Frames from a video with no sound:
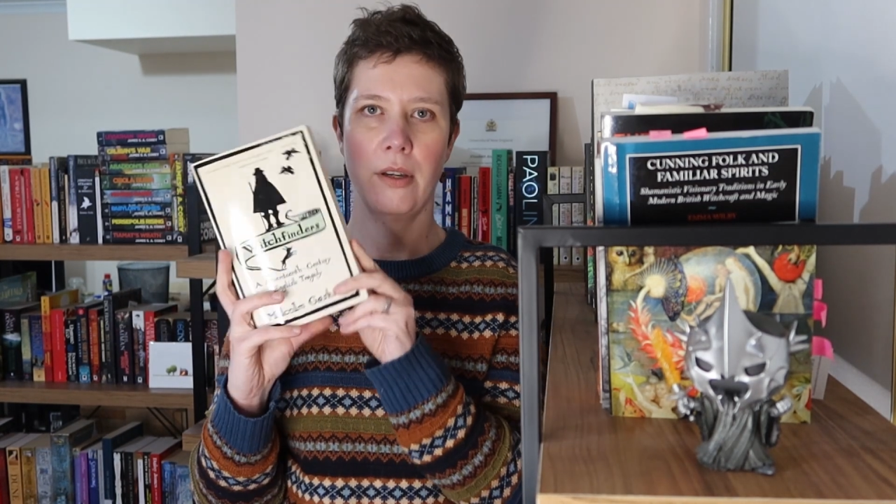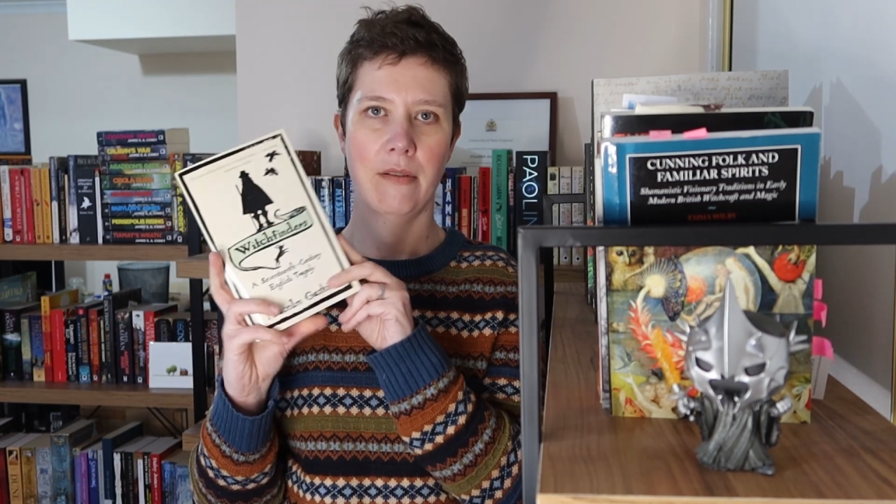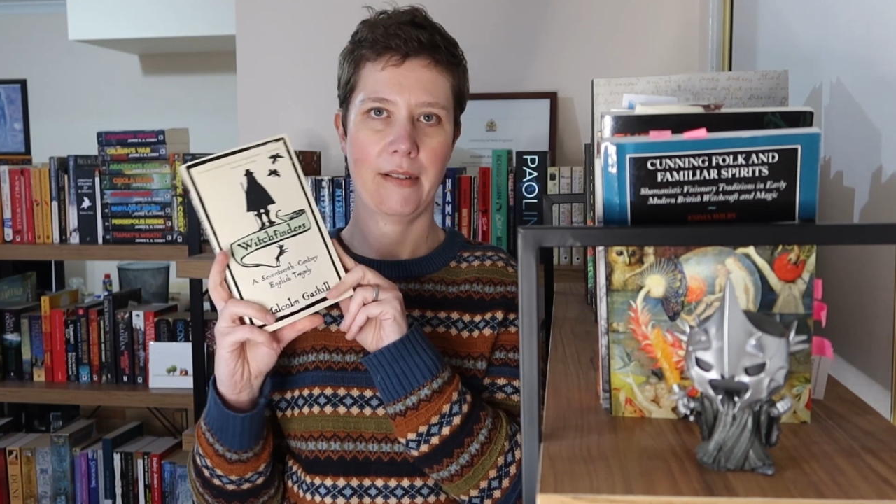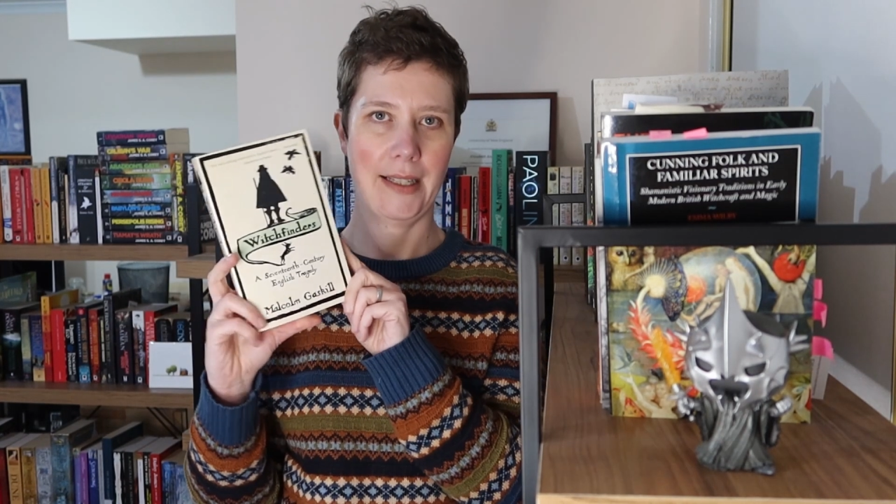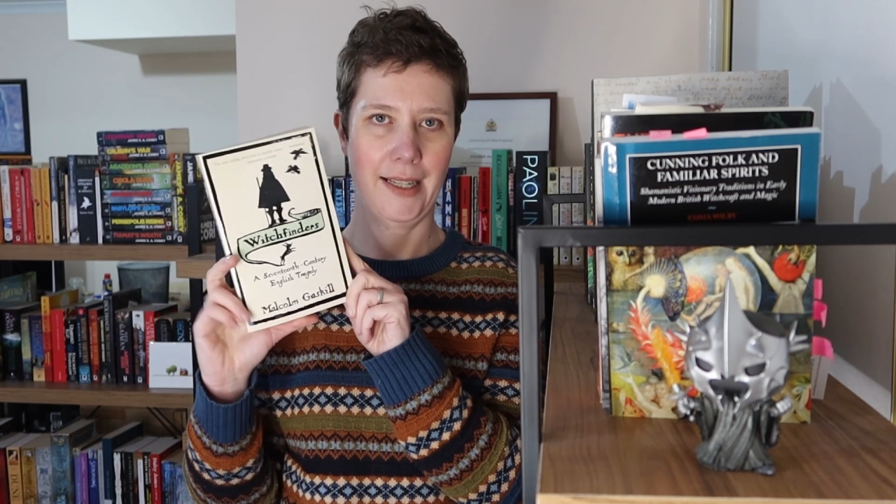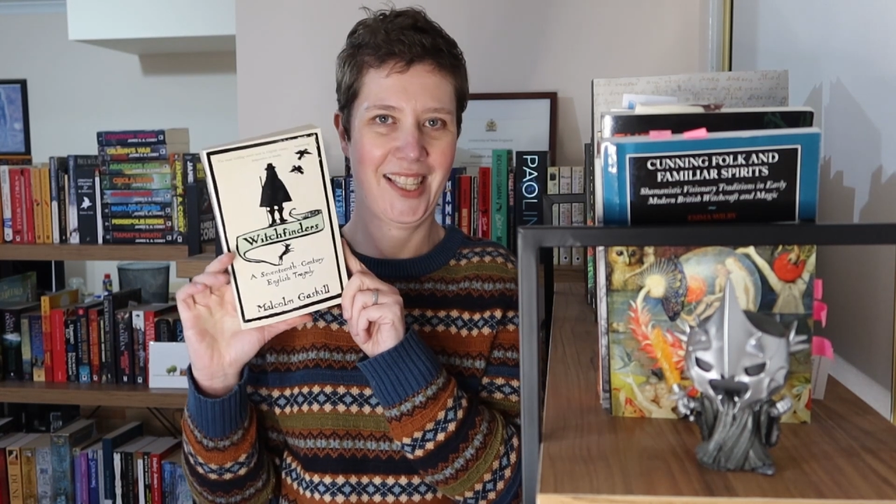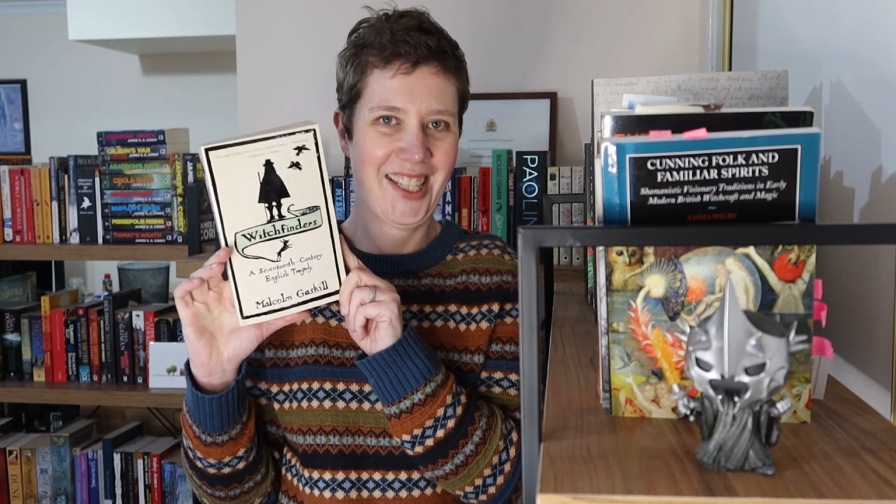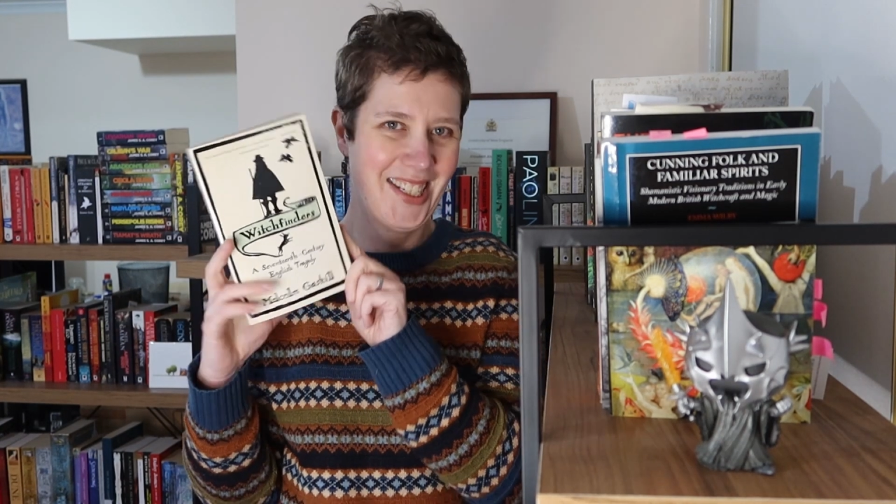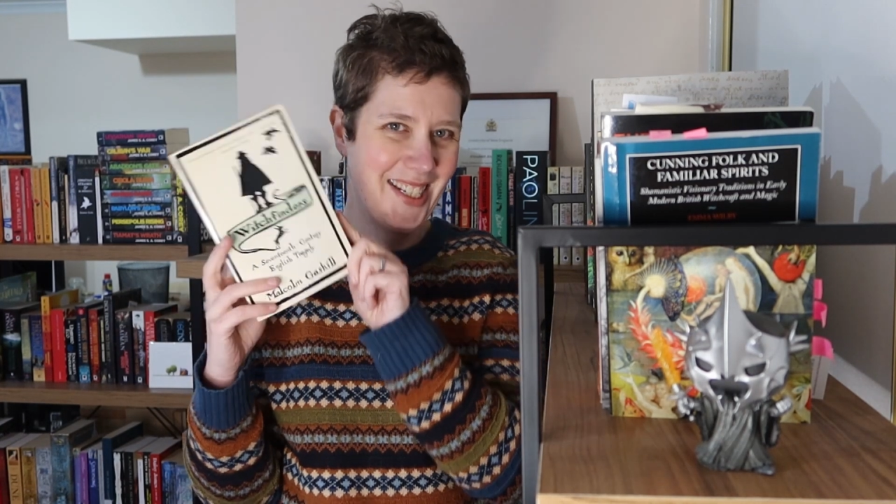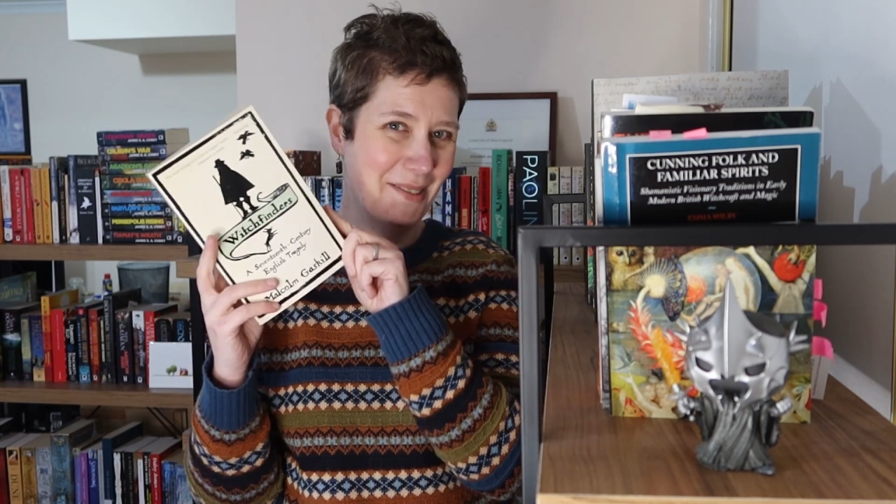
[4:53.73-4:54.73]
can
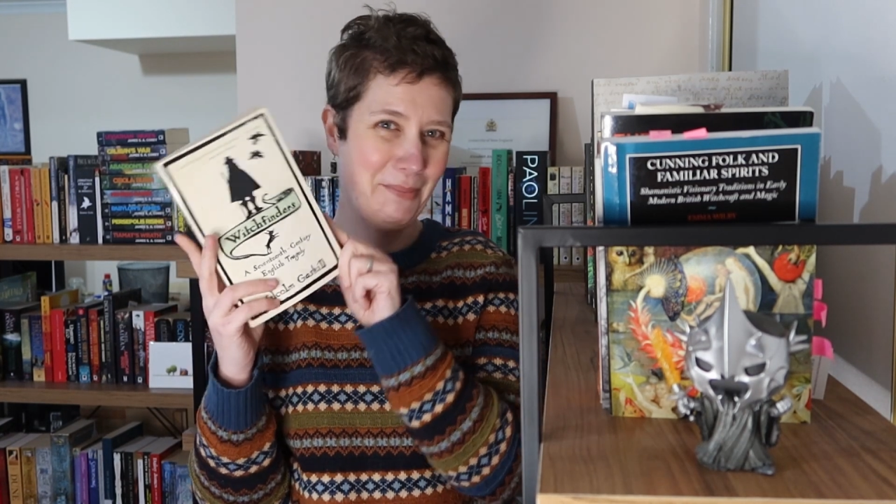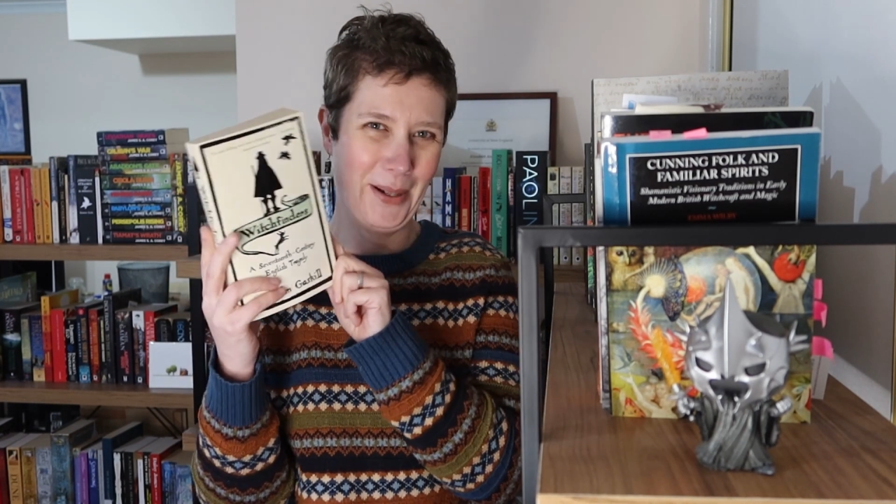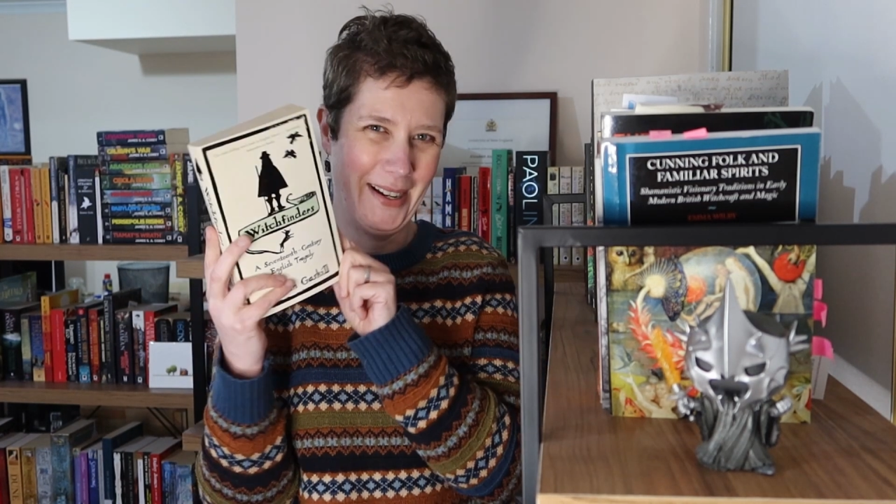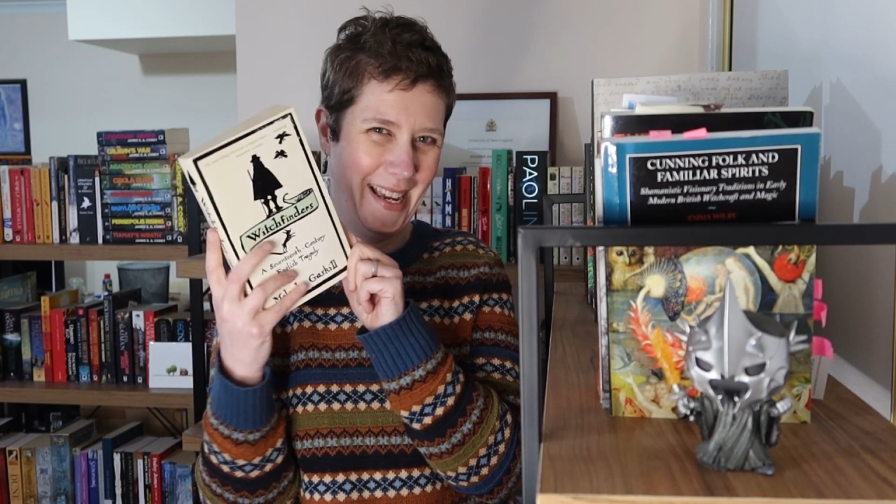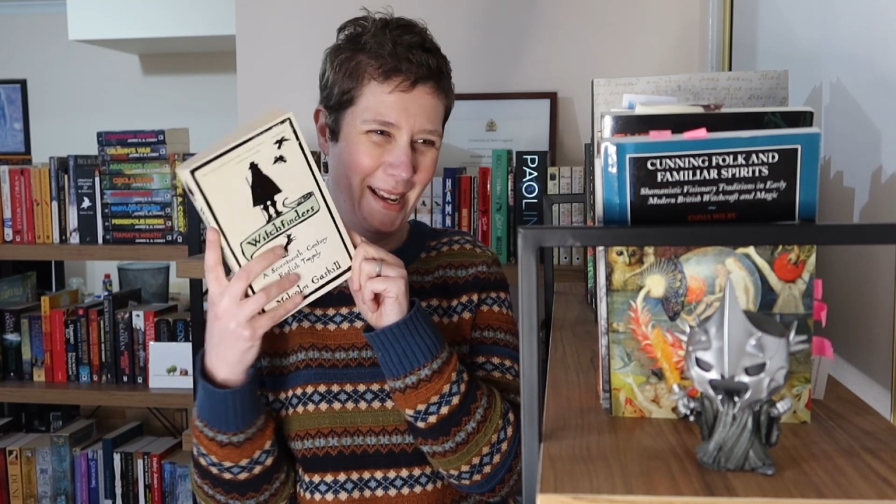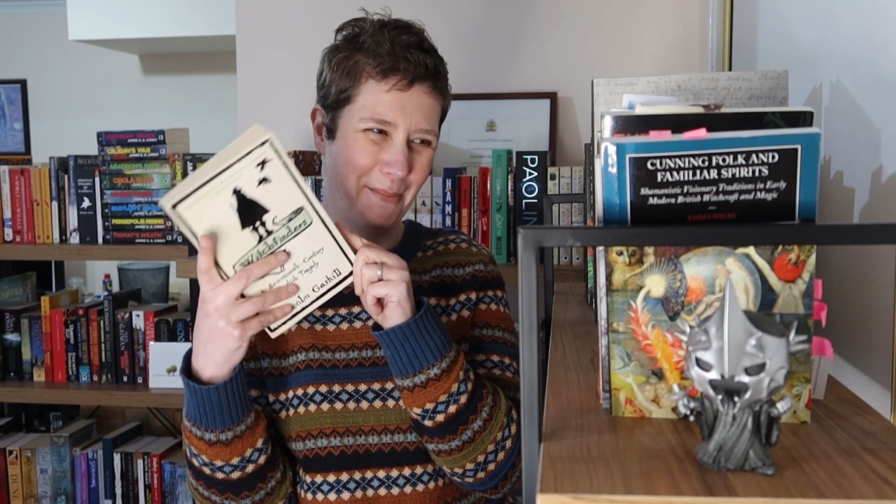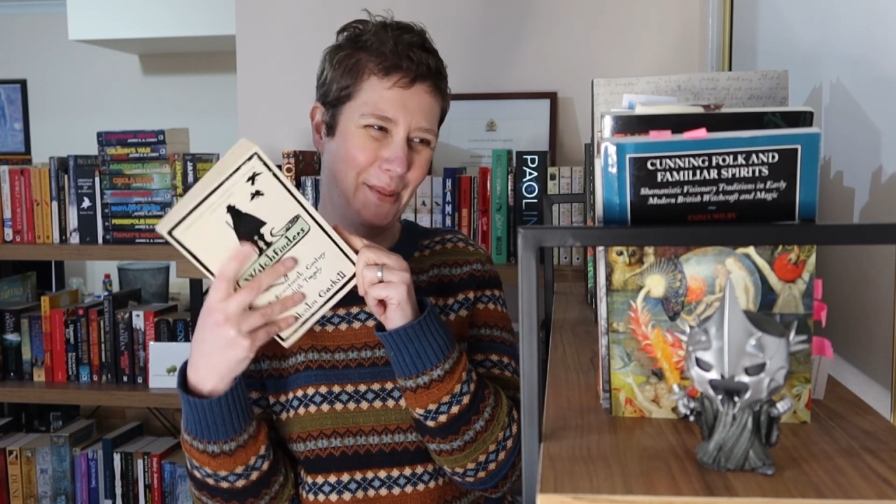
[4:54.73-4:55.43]
resist buying